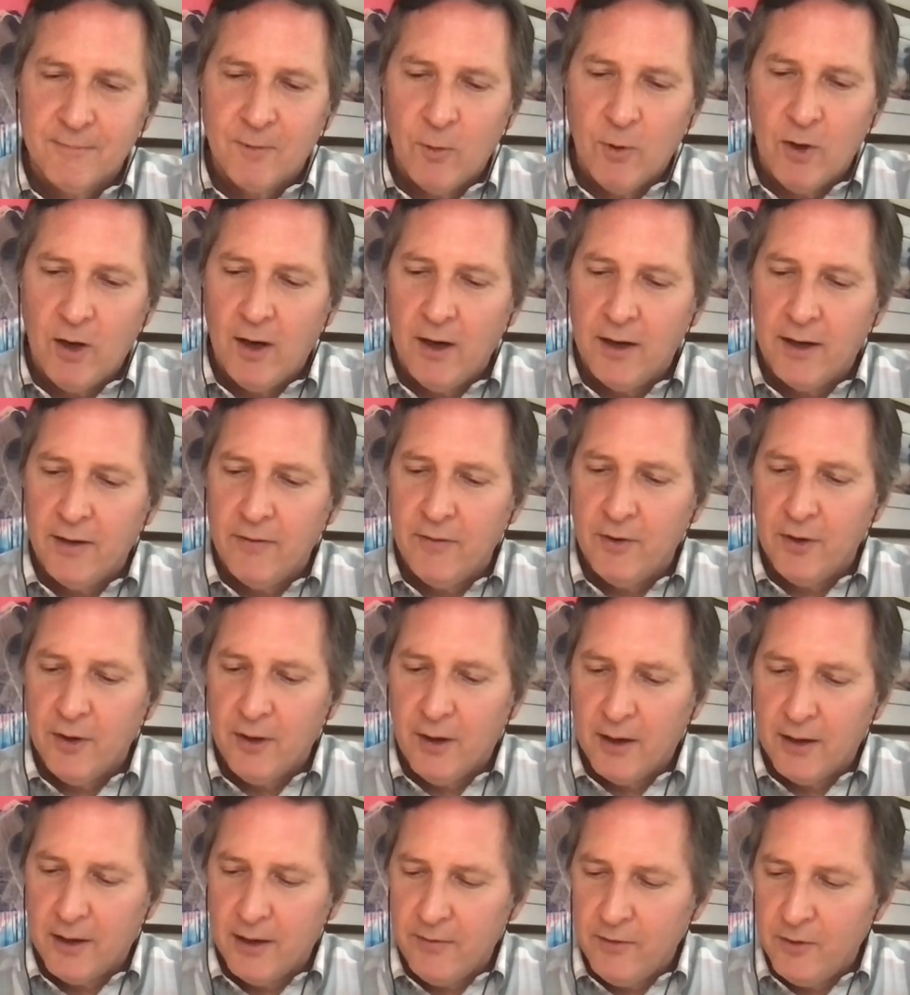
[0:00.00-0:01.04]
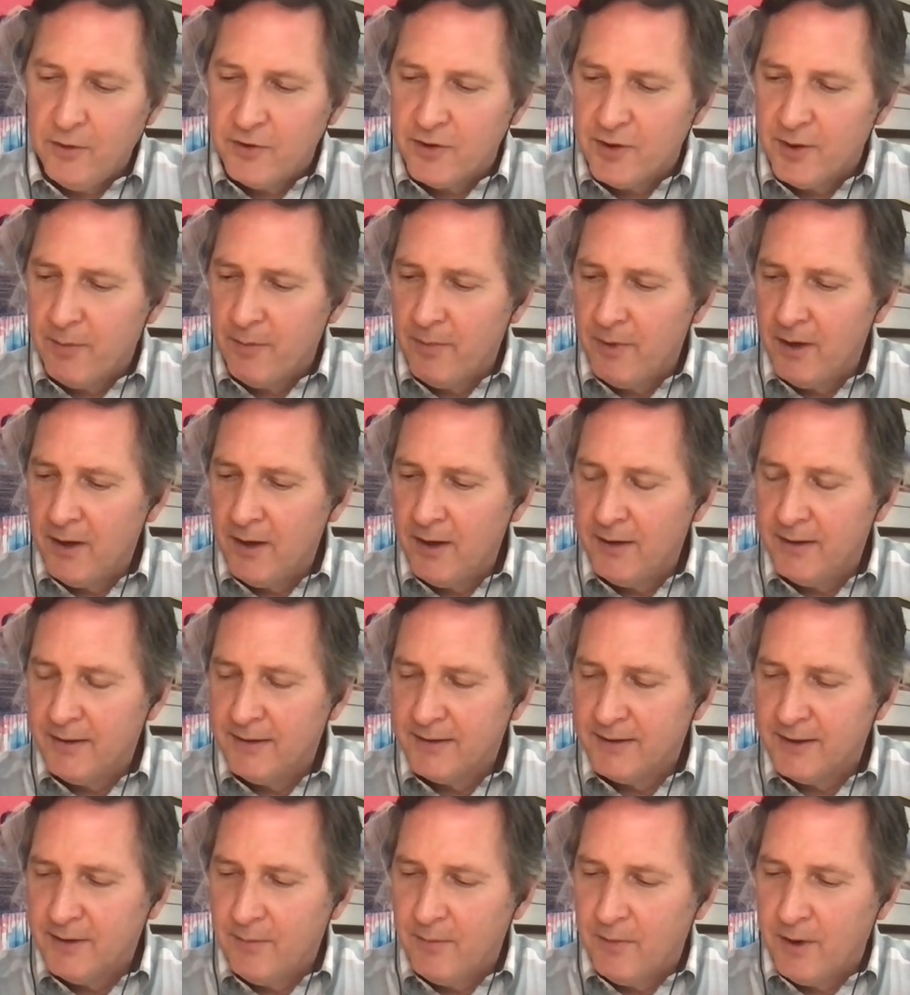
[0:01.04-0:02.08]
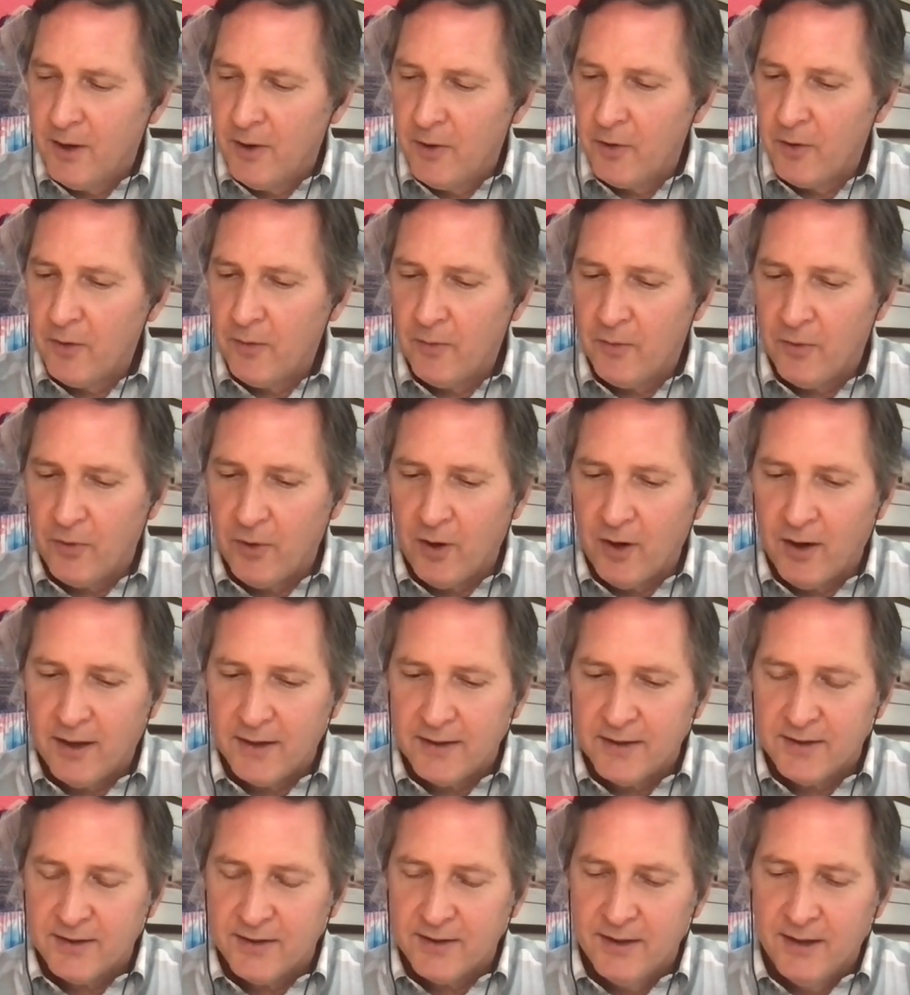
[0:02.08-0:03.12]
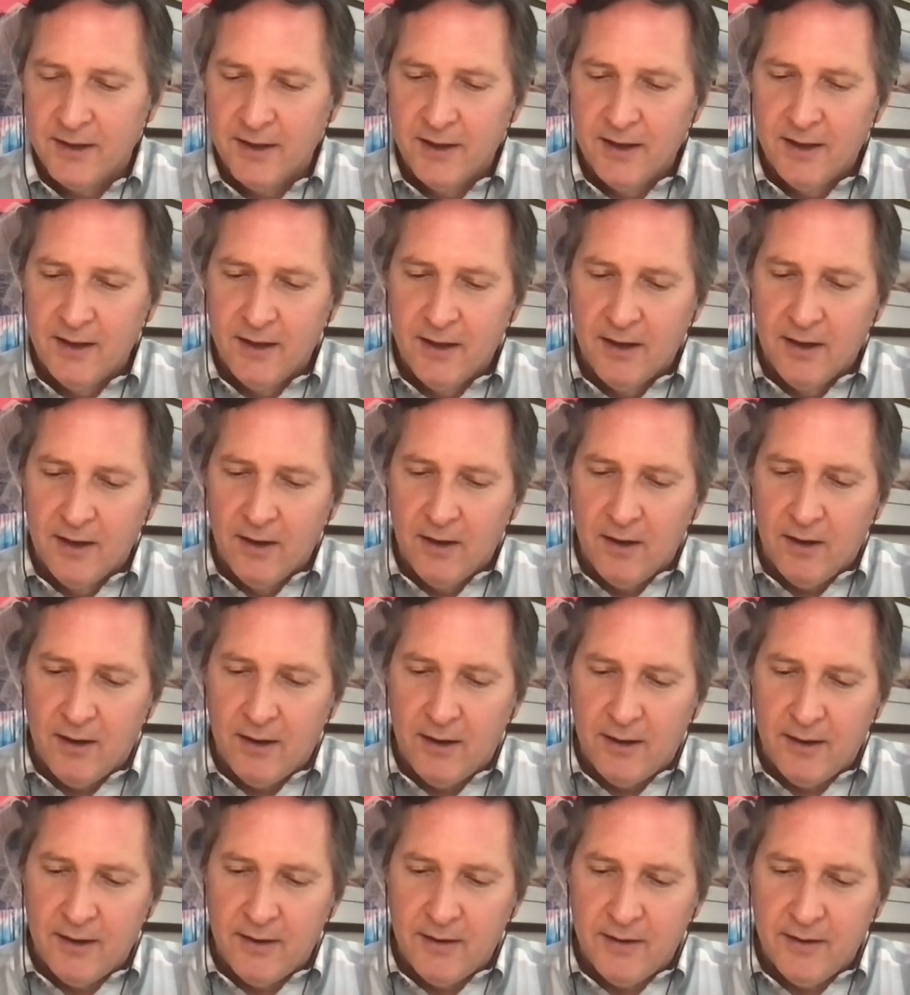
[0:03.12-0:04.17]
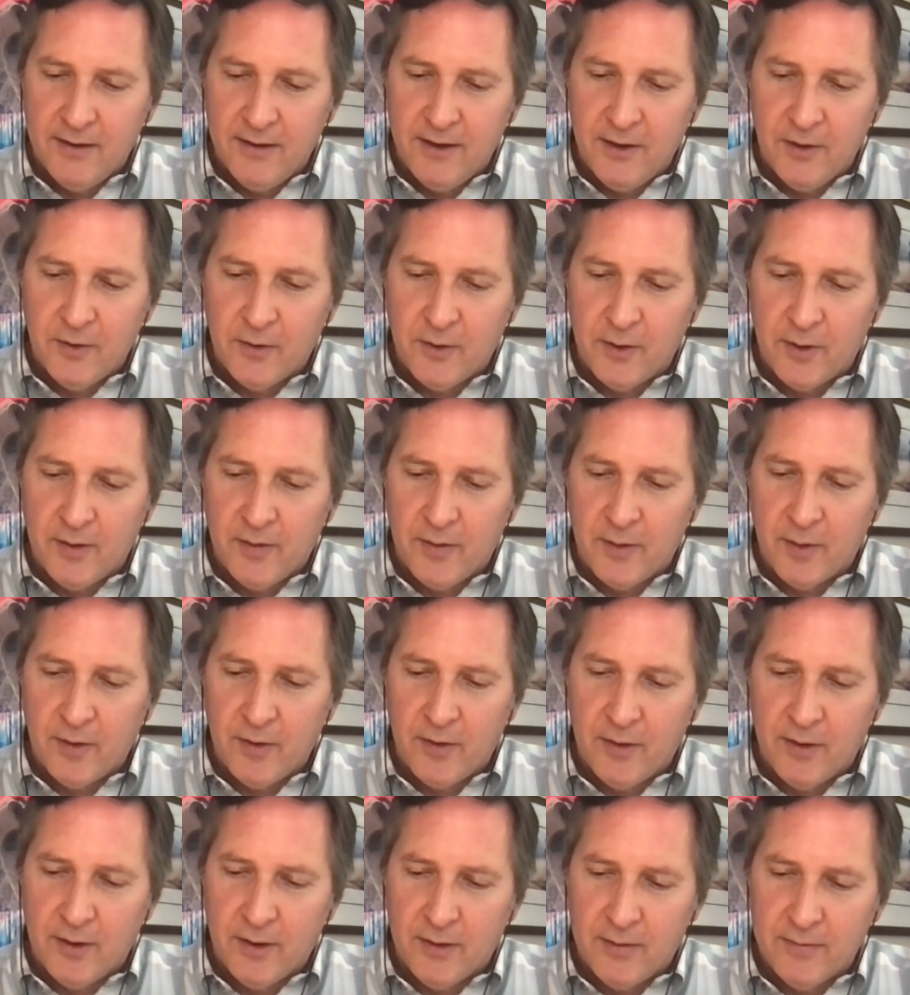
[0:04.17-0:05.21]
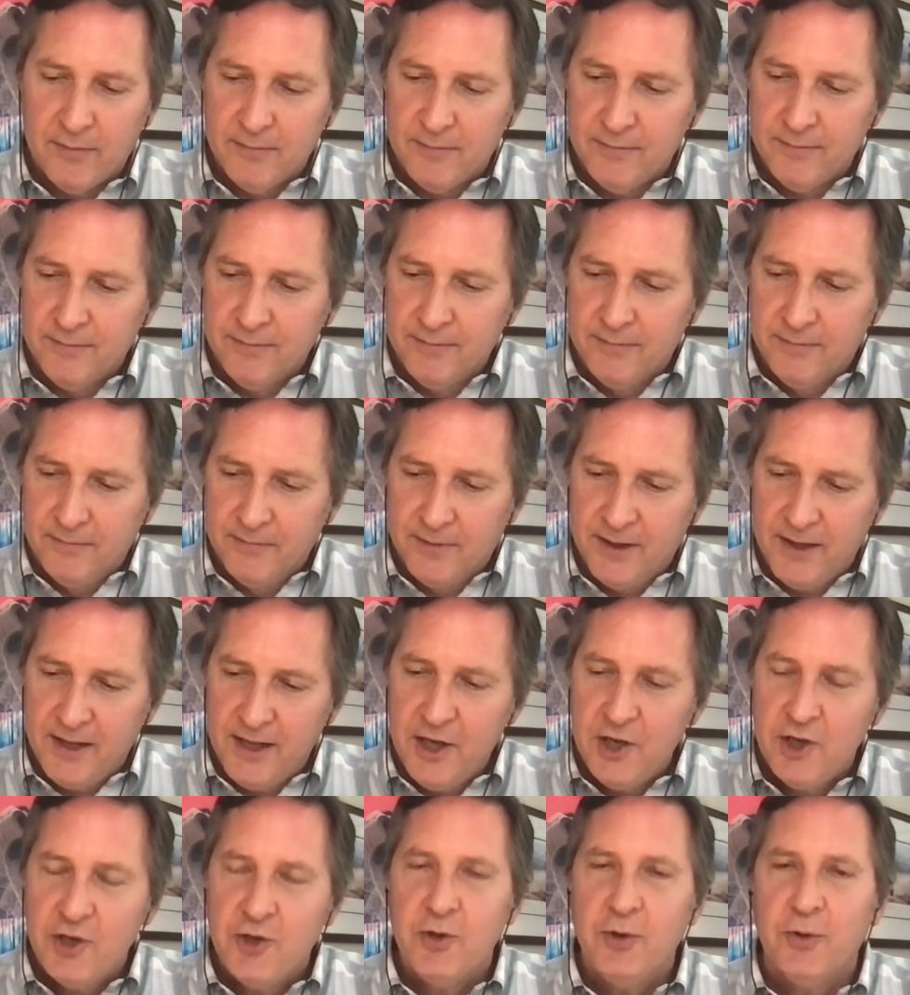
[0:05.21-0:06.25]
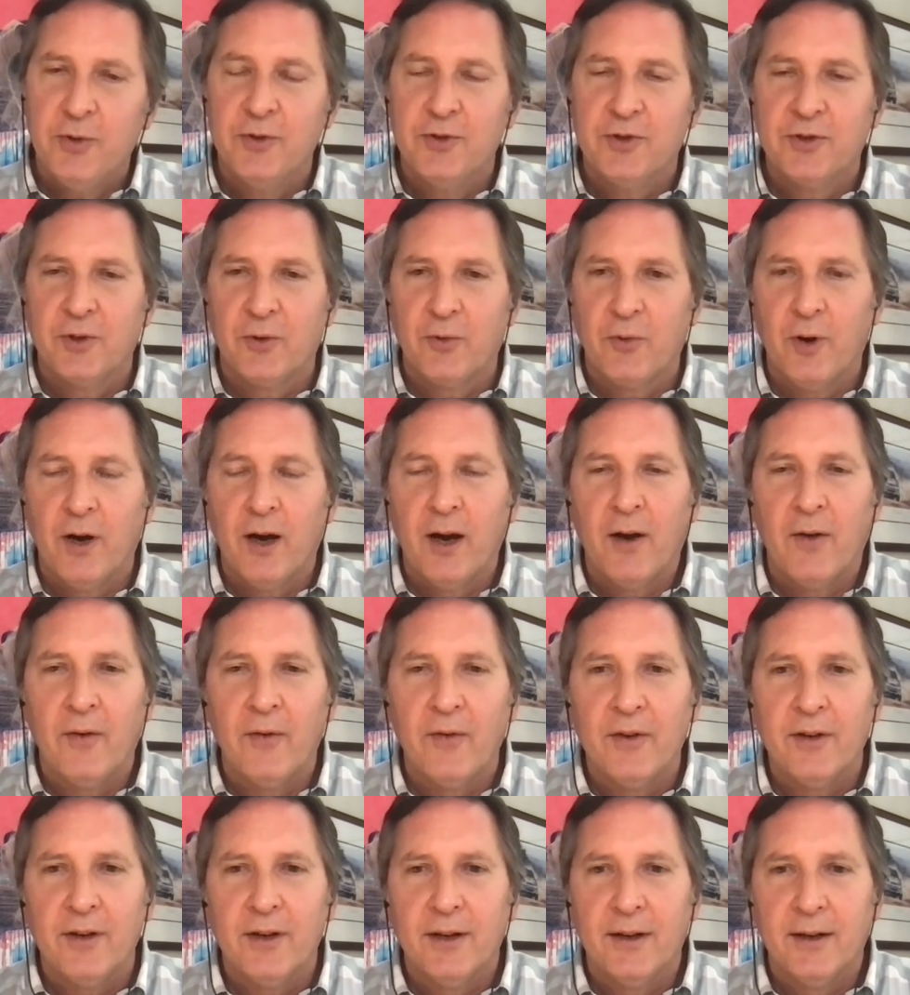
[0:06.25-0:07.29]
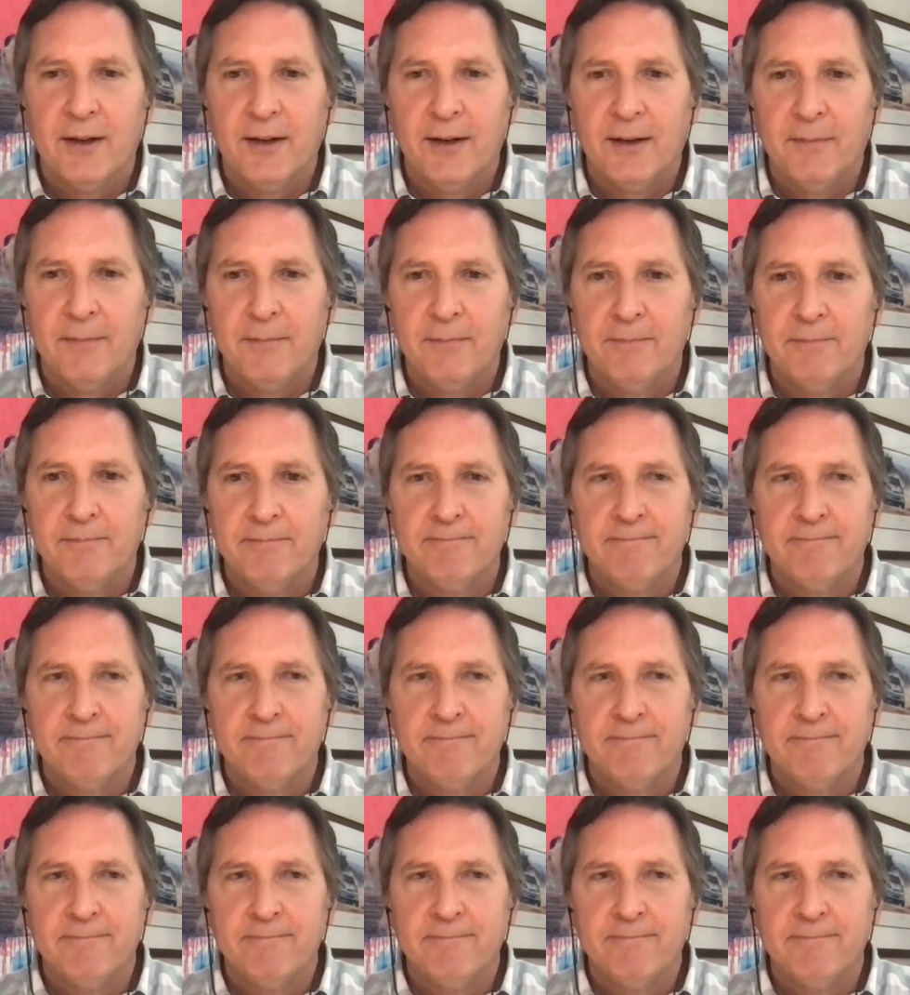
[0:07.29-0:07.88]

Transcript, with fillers: well, I'll give you I'll give you some uh, some other thoughts on you know the the the, the issues around um,